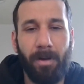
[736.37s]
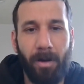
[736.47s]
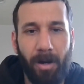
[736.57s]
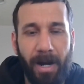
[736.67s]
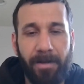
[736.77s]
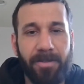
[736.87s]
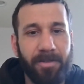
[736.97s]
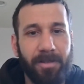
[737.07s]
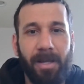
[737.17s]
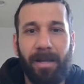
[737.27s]
All right.
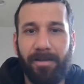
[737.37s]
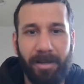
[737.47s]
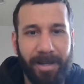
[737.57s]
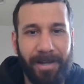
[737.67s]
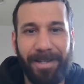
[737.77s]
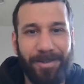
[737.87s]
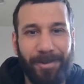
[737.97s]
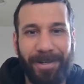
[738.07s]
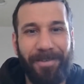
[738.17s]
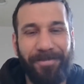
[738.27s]
Again, that's
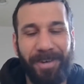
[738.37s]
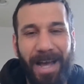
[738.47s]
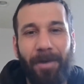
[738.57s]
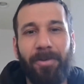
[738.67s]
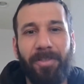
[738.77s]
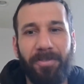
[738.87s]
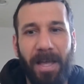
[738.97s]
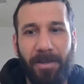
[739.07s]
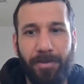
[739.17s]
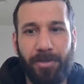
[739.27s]
all I got for now.
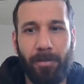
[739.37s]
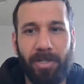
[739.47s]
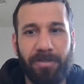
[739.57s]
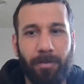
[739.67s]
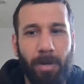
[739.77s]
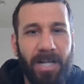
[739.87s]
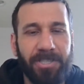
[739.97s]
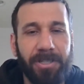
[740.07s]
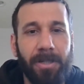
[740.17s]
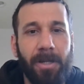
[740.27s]
Thank you so much for
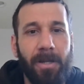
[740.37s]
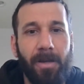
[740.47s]
watching.